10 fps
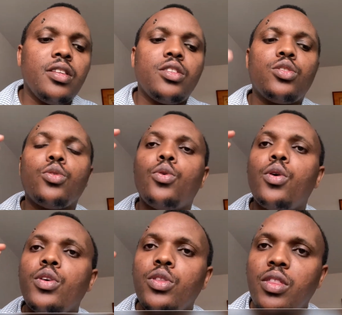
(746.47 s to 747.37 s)
So
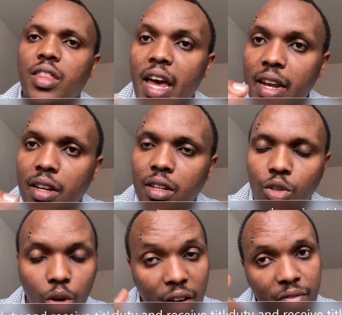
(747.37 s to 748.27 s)
then
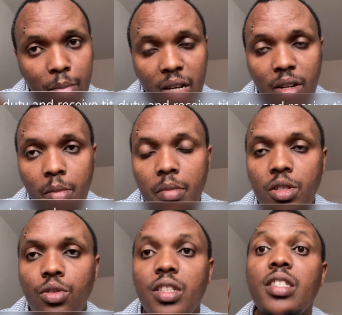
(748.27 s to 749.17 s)
you have been able
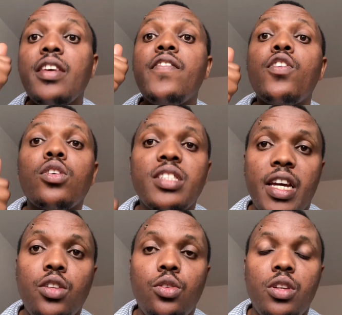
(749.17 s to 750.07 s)
to receive your
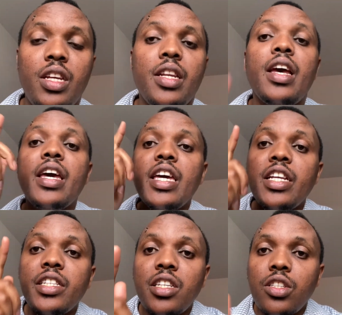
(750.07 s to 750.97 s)
title deed.
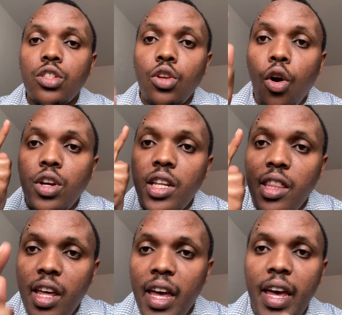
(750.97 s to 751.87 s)
It is not
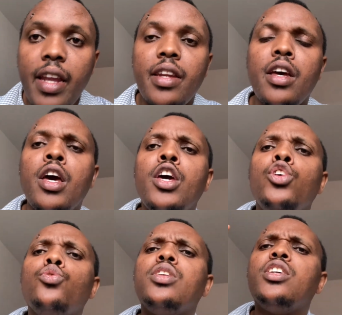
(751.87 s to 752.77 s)
the end.
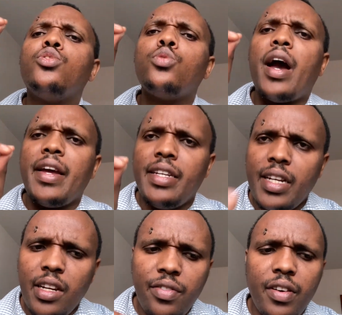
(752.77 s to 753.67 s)
You need to
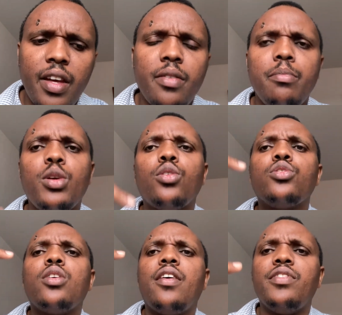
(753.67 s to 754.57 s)
identify,
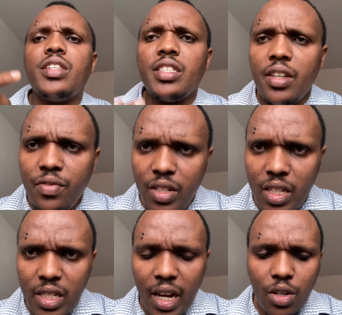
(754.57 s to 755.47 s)
because you have received
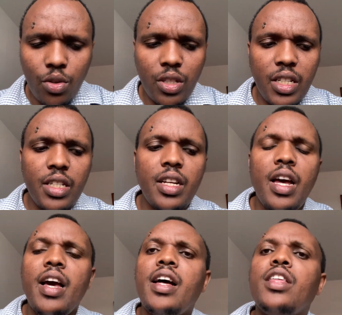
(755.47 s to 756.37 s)
this title deed,
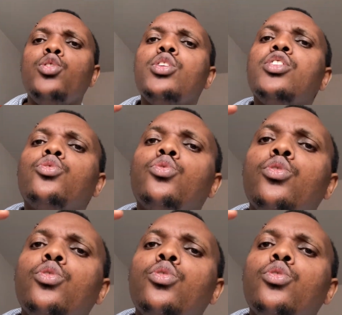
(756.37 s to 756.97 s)
you need to